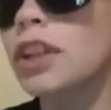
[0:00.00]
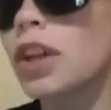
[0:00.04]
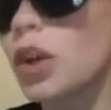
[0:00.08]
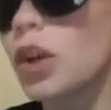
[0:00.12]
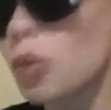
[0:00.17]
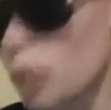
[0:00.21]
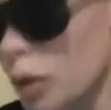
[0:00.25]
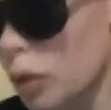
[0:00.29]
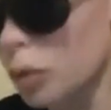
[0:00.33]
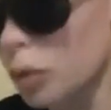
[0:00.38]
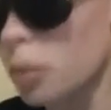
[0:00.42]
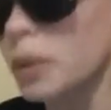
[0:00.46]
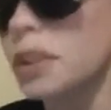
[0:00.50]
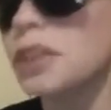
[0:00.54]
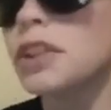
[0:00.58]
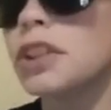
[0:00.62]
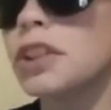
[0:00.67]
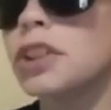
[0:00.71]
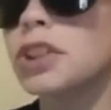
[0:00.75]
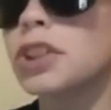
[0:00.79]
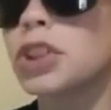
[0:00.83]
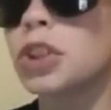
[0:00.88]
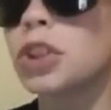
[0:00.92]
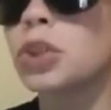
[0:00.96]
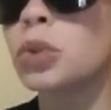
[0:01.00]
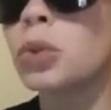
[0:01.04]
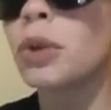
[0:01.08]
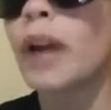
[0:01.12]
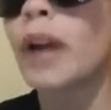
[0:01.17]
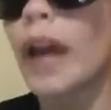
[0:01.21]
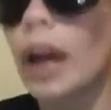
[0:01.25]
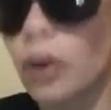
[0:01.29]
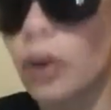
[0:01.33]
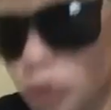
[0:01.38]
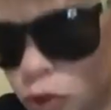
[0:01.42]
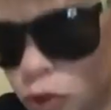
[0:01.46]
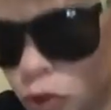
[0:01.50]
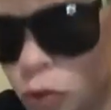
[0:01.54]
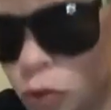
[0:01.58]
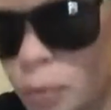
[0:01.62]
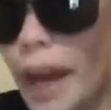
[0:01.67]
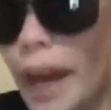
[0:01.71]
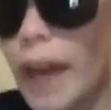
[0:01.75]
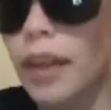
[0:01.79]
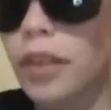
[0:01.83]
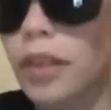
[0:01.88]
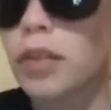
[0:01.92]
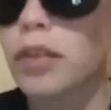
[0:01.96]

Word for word: we will be teaching you how to do math.